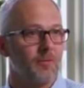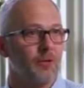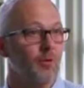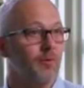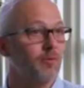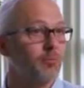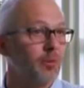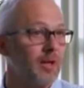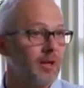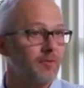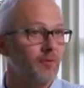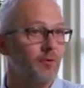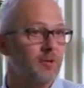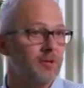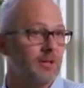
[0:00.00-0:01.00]
you have a
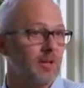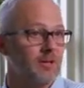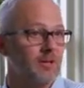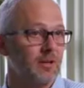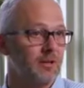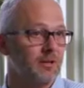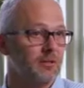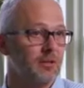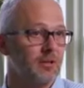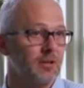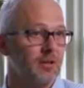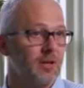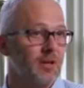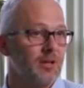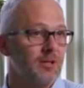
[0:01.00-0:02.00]
platform of technology
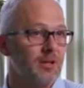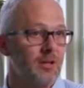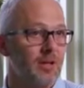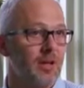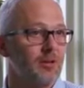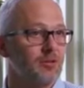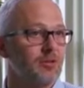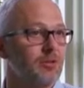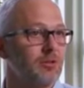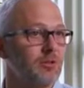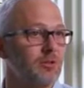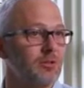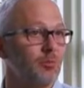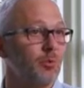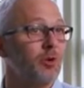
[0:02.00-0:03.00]
that allows you
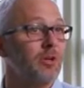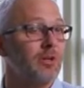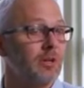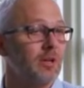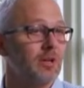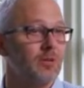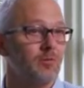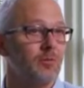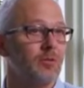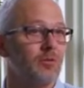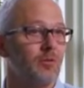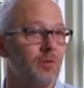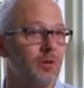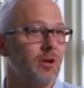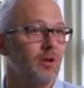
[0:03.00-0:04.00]
to pre-connect with
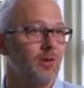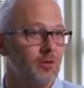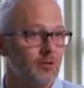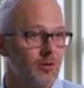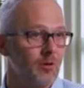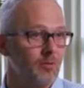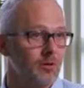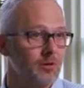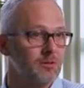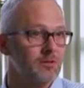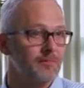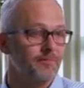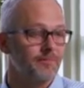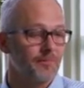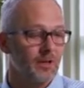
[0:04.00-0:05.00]
your carrier
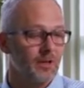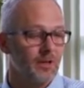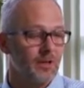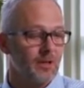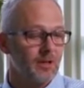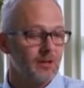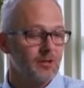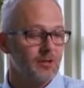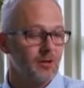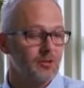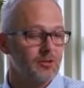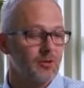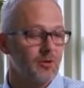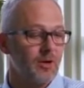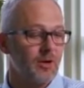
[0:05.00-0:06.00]
networks. You
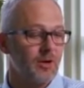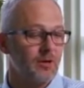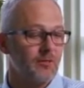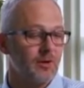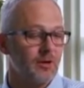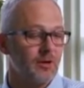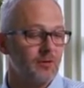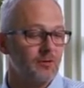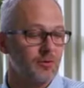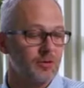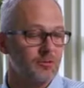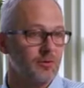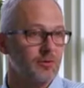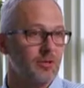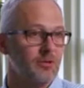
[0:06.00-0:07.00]
also have
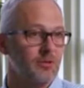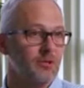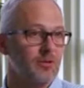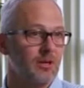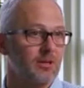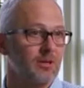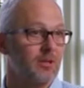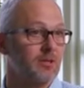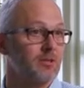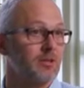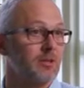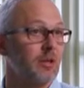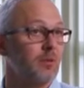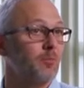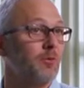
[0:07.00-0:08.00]
transportation
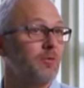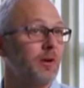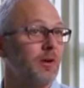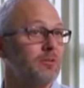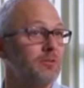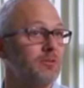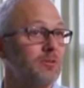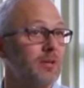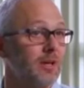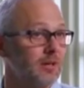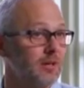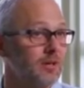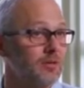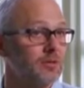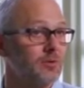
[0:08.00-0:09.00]
technology that provides you
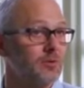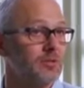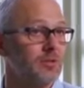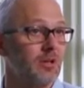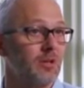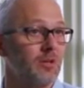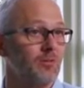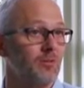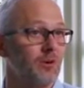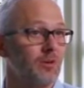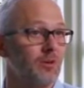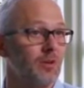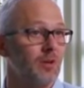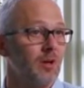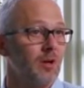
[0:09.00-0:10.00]
data associated
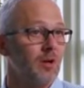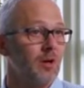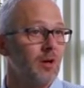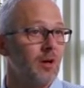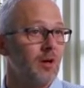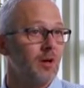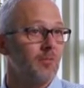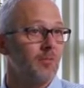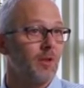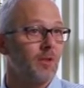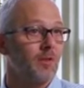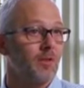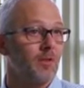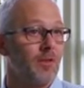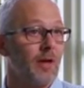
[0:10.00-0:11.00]
with
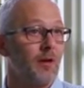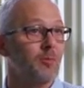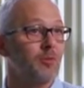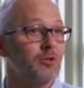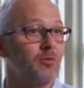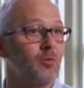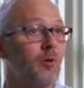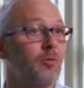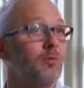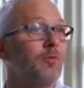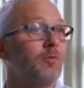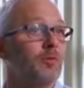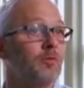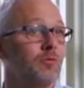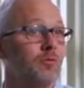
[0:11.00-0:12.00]
that which you are
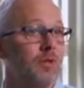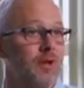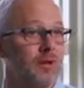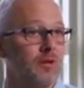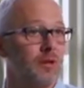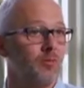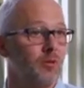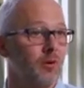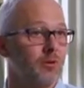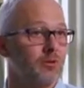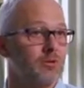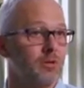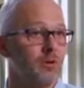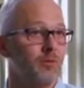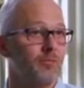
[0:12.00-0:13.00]
moving through that network.
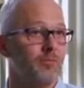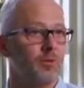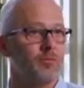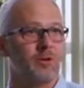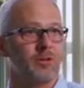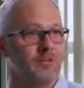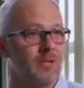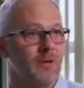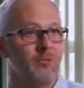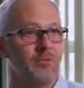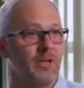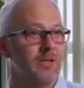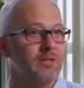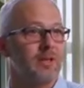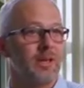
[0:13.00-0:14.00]
So what does that
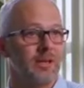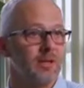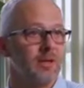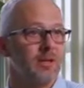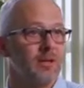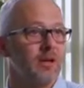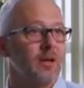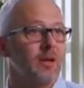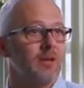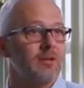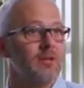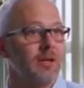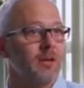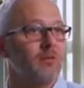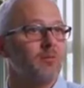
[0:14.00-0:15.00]
mean, data?
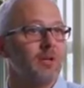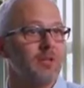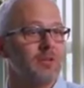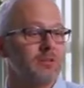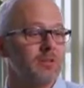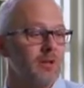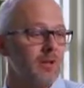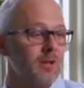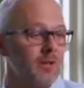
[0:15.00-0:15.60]
Data means